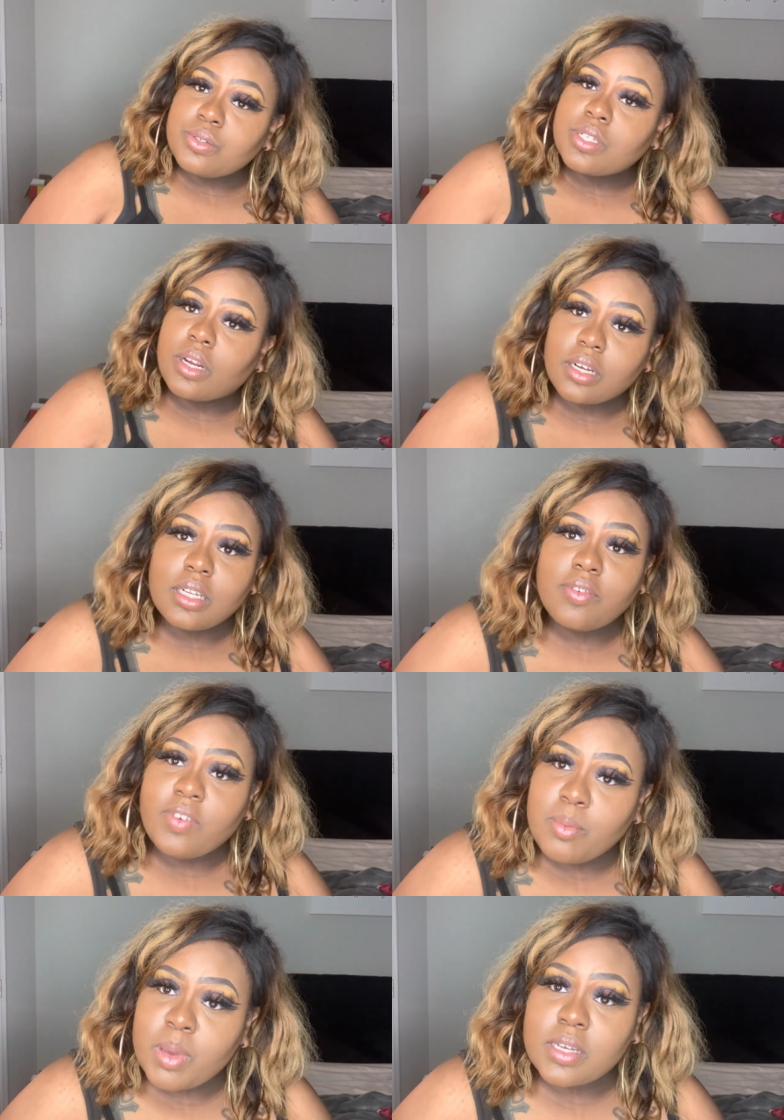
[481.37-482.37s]
a new circle of
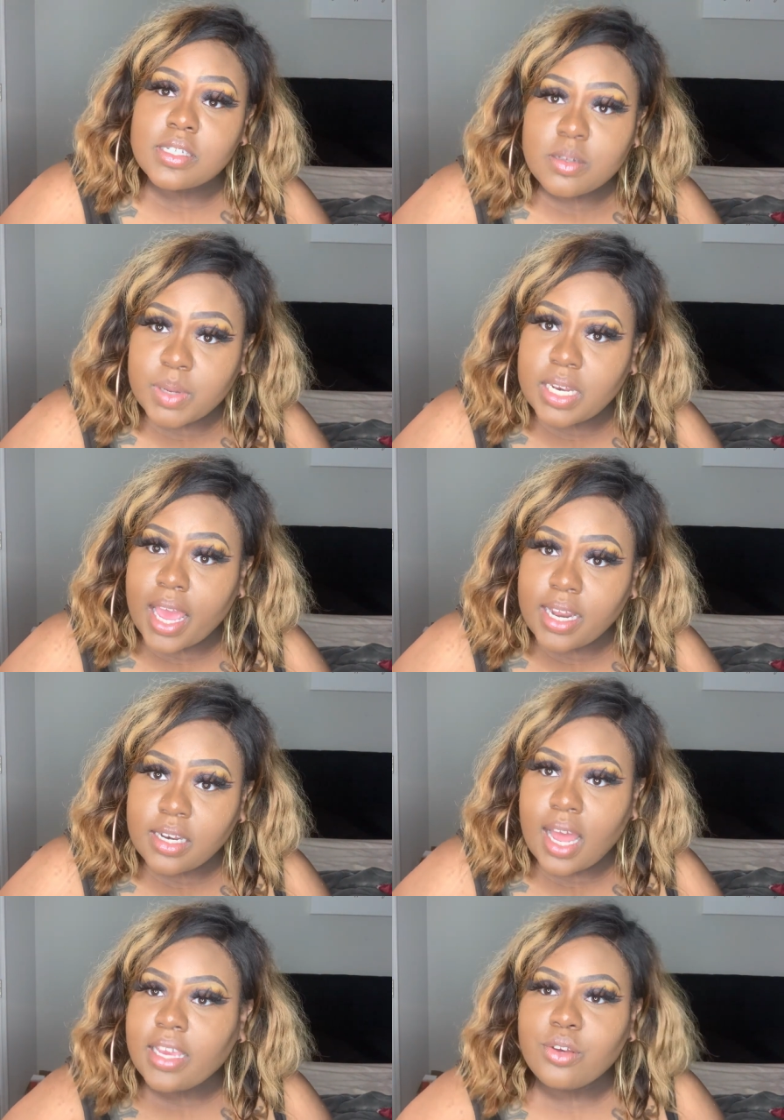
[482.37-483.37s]
females to be
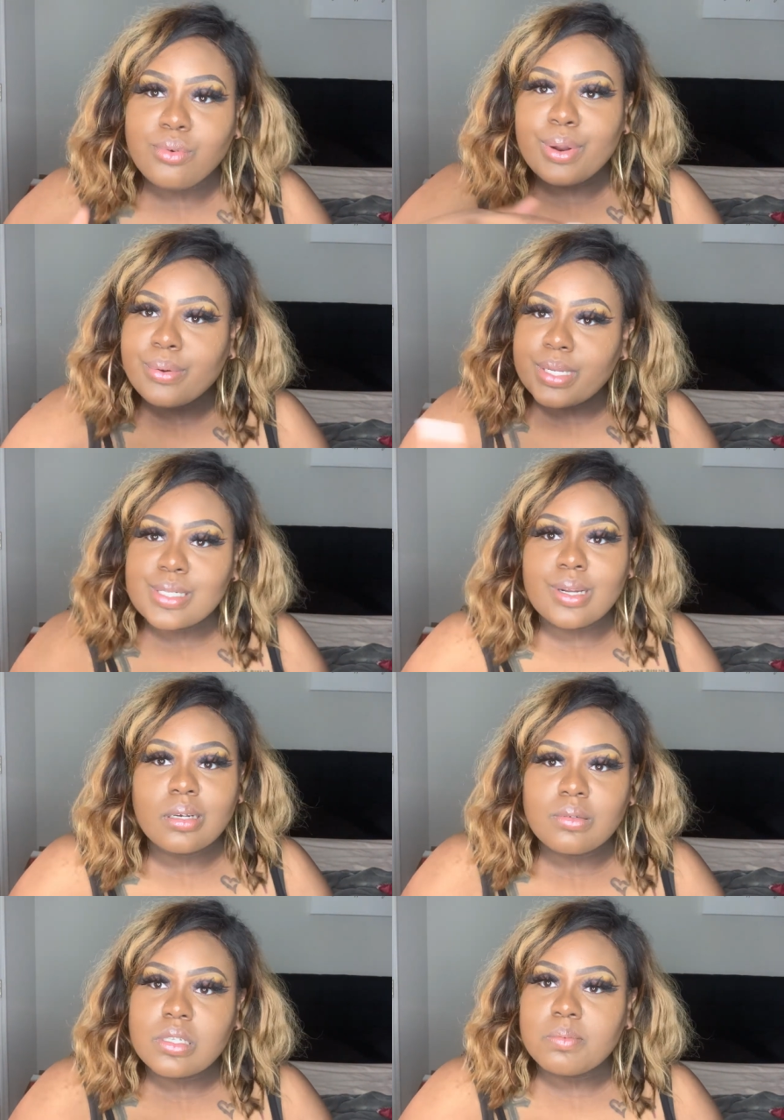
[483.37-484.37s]
dating. Like, you know this
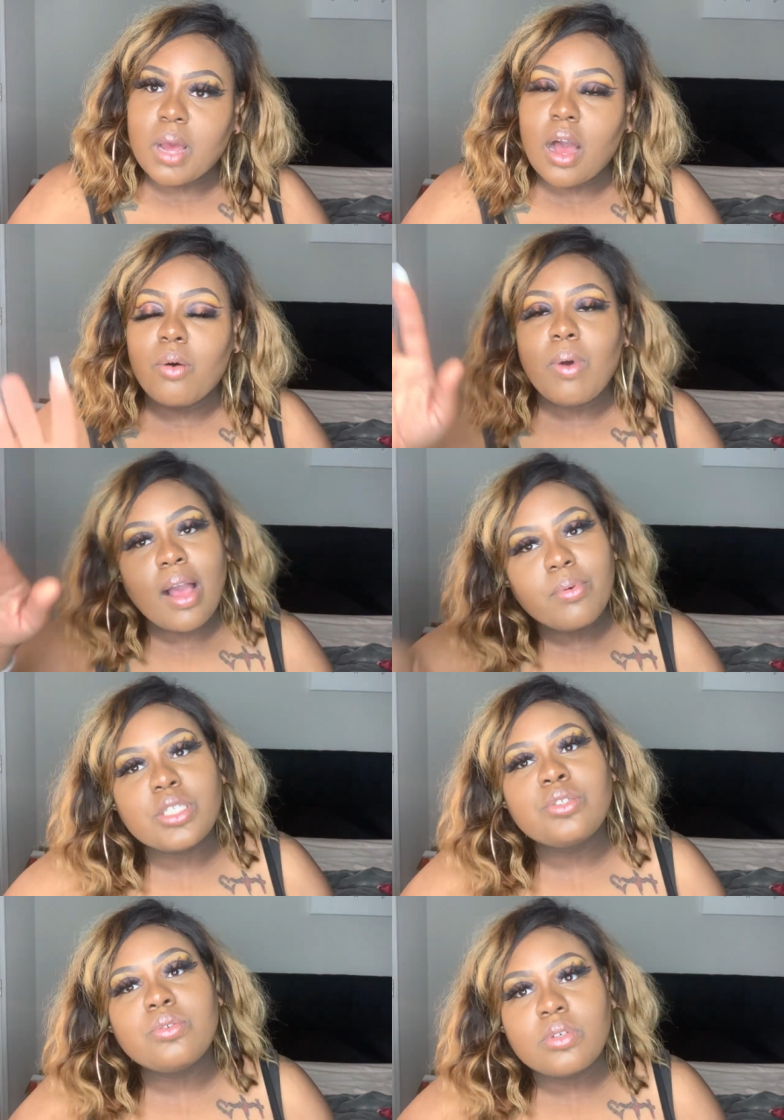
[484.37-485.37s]
circle's small. Why
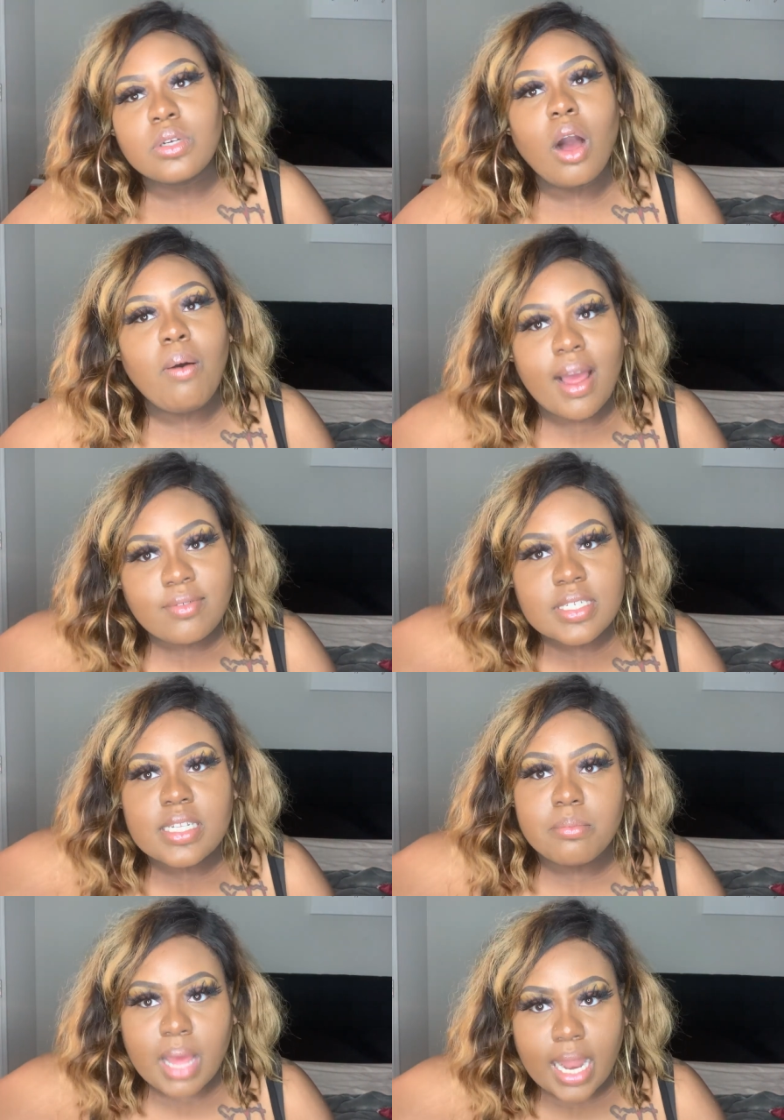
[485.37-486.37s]
would you go after
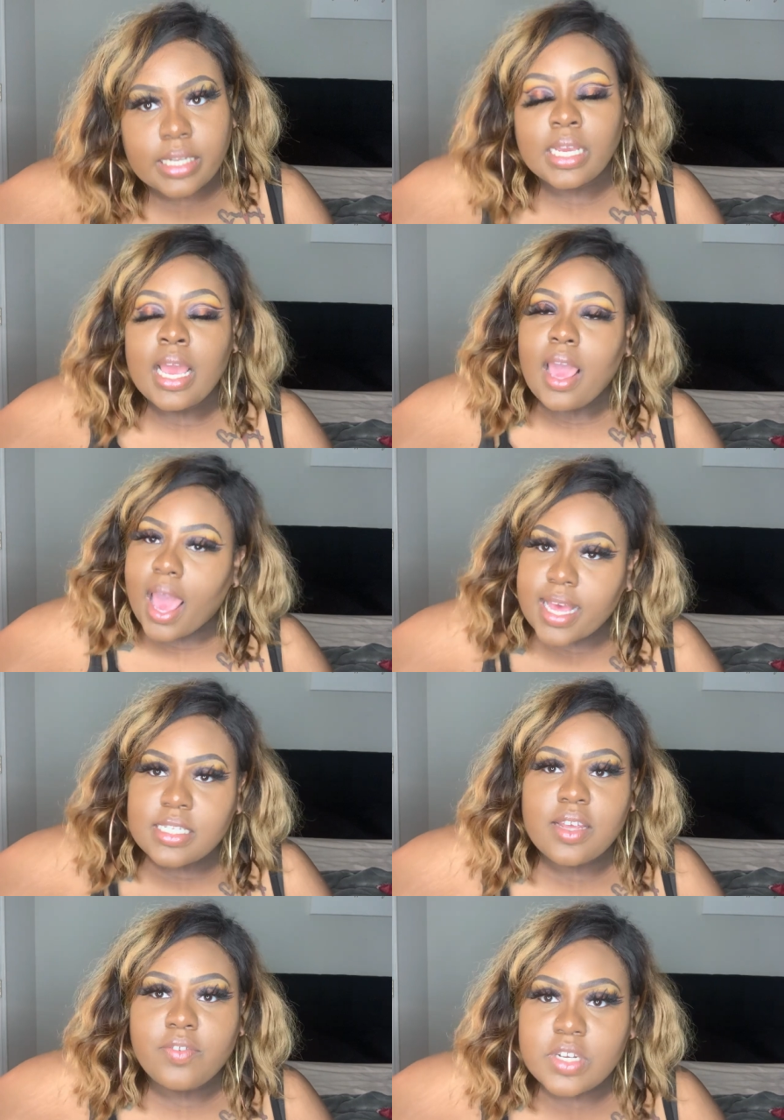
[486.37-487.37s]
somebody at
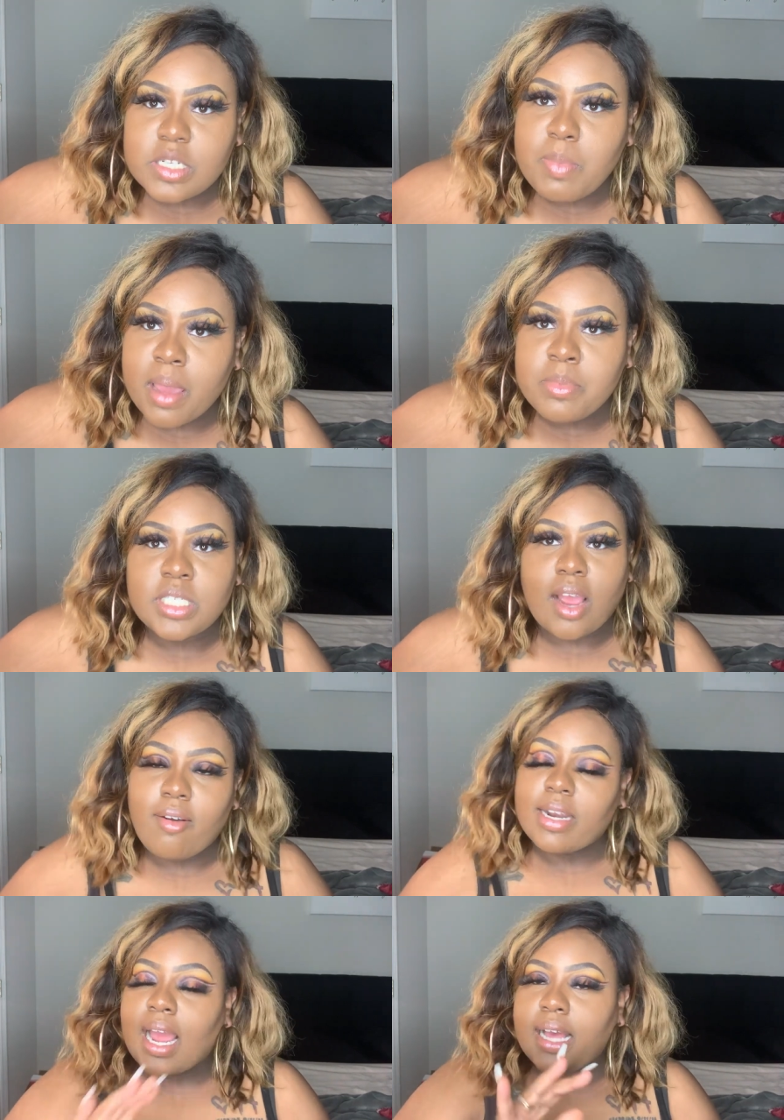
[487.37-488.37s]
Tiffany's baby
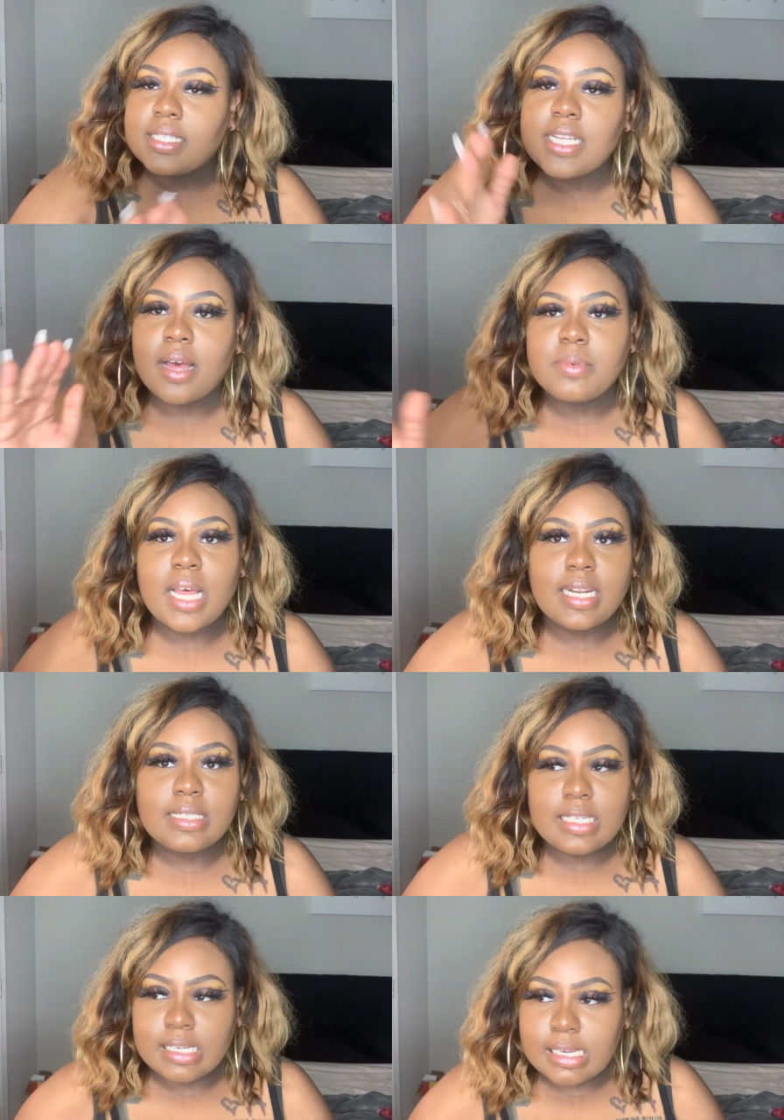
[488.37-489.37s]
shower? Nine times out
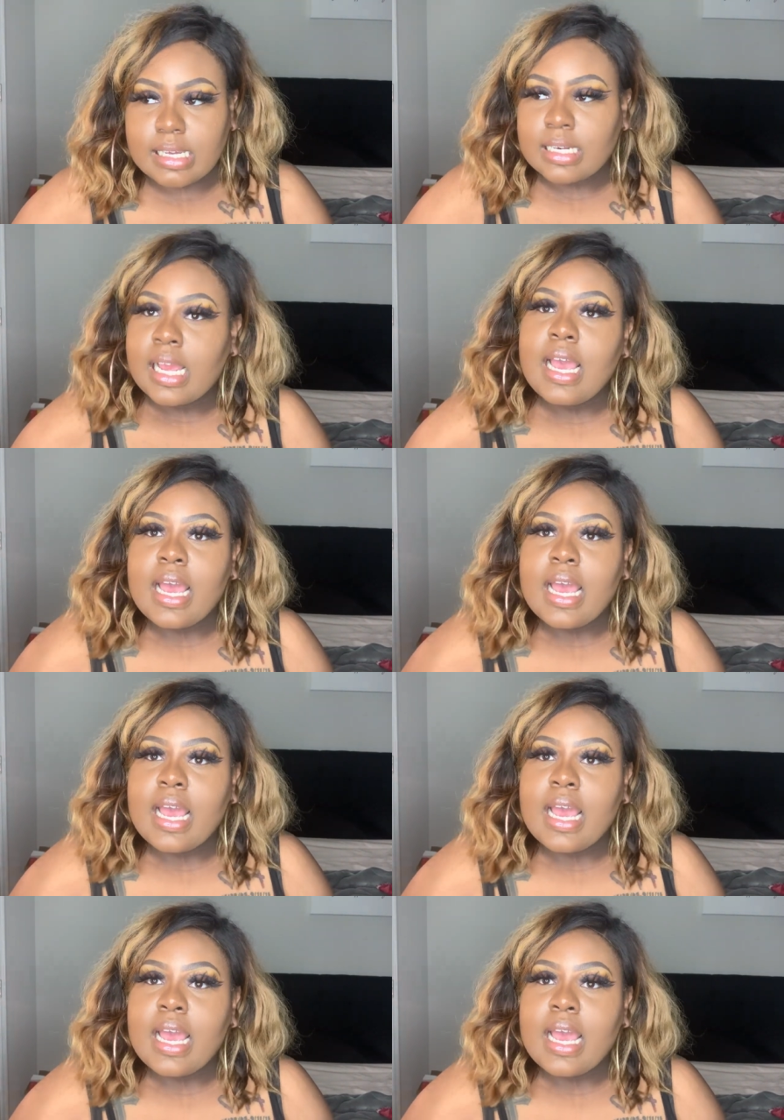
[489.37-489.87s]
of ten,